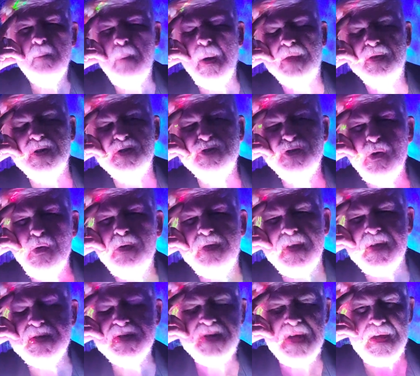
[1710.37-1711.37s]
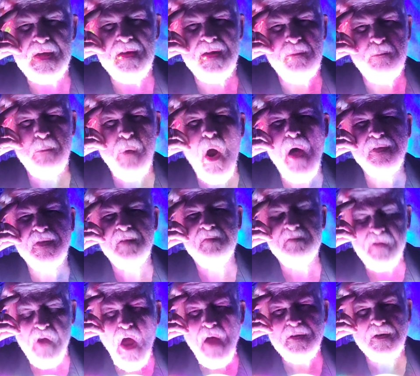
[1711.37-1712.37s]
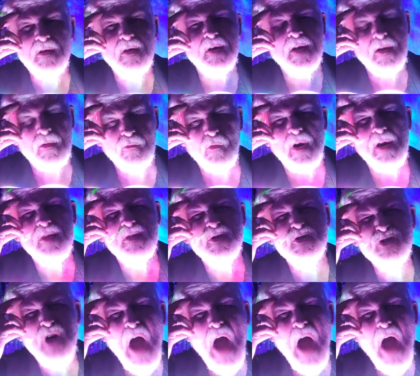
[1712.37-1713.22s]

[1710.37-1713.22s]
But the truth is, he brought the flood to get rid of the